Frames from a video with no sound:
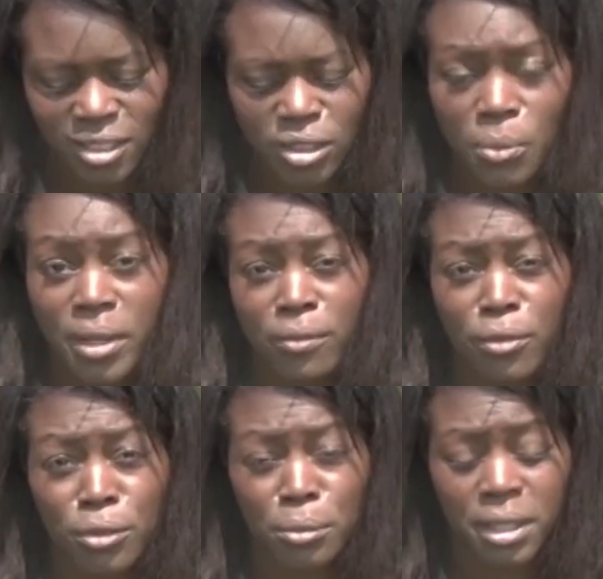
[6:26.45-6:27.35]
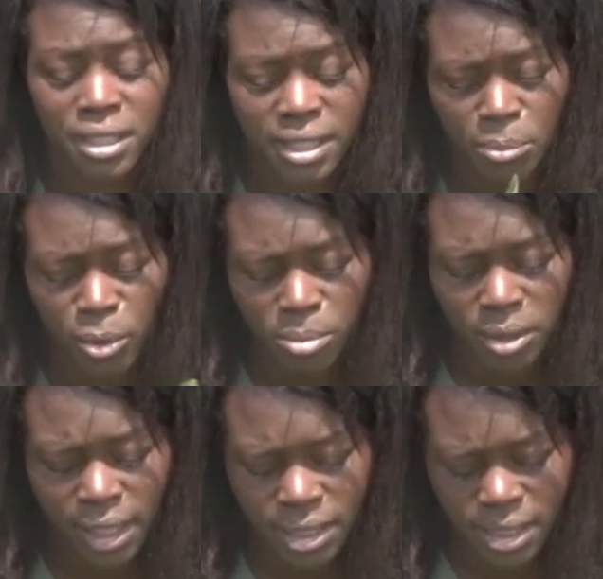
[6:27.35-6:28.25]
So we have 3 separate
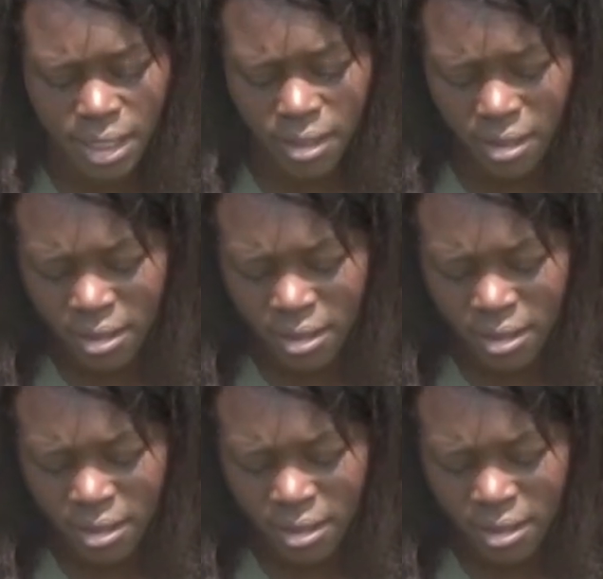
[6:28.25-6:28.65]
plants here.